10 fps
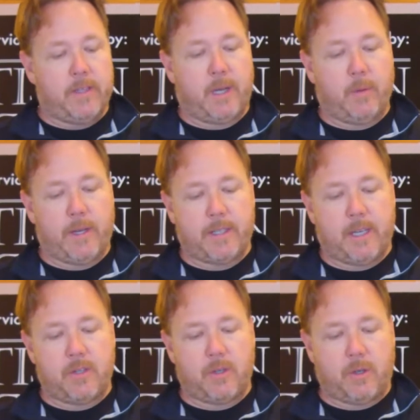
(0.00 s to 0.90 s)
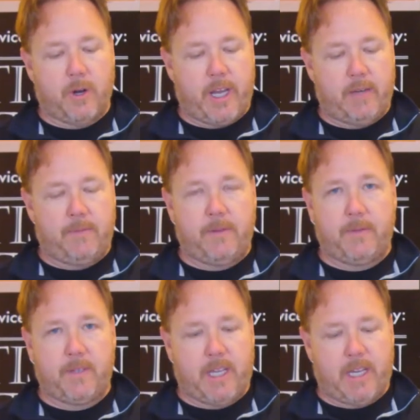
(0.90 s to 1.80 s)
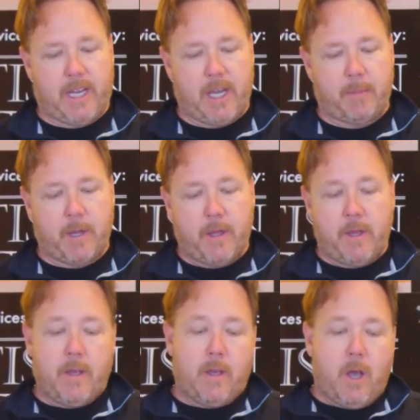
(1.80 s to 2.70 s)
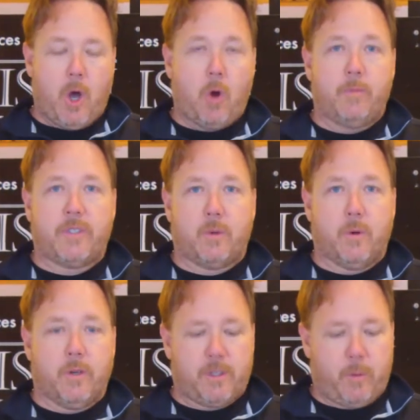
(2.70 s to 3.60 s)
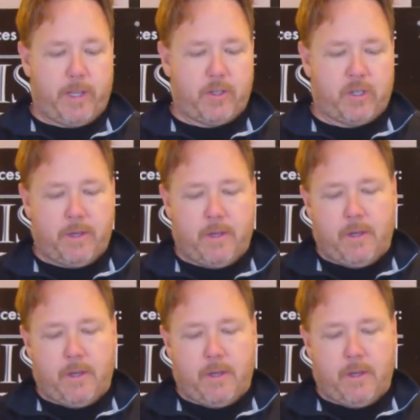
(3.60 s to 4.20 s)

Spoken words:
a residential grade 15 amp home store switch.